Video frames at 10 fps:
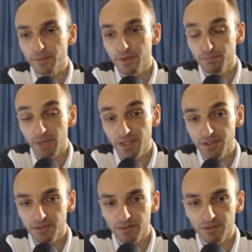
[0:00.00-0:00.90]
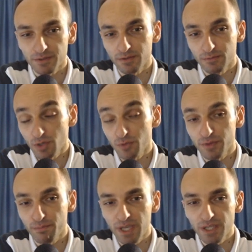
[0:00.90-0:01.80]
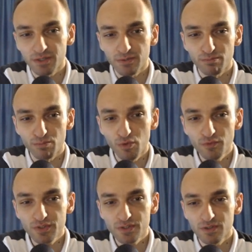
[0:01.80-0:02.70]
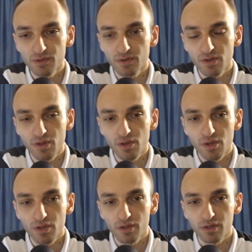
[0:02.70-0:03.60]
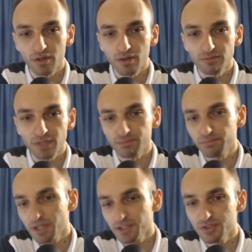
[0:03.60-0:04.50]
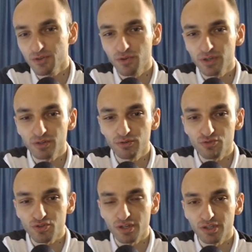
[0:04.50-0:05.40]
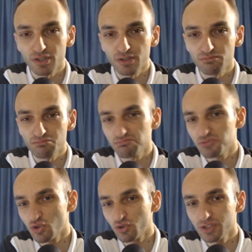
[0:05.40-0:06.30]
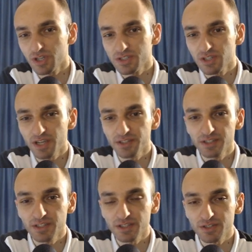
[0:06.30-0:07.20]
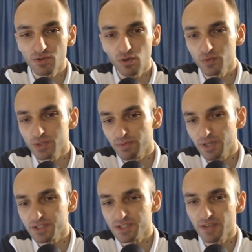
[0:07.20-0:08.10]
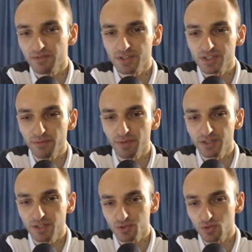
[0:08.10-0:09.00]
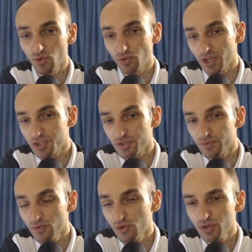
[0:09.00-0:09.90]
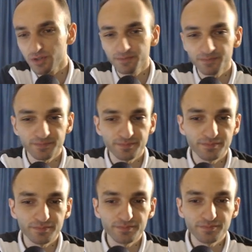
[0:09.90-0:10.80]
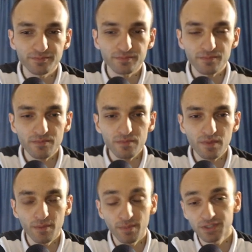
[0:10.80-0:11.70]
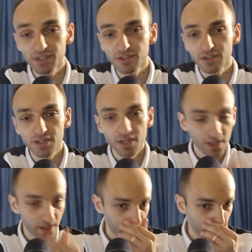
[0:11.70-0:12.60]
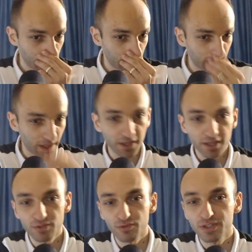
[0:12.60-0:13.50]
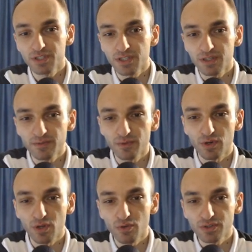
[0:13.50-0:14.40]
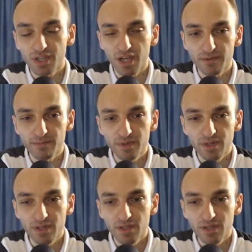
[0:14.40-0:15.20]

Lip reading: the main one of the main moves. Yes, black is going usually short castle ideas. Always black is having some ideas to go knight g4. But here I had already for a long time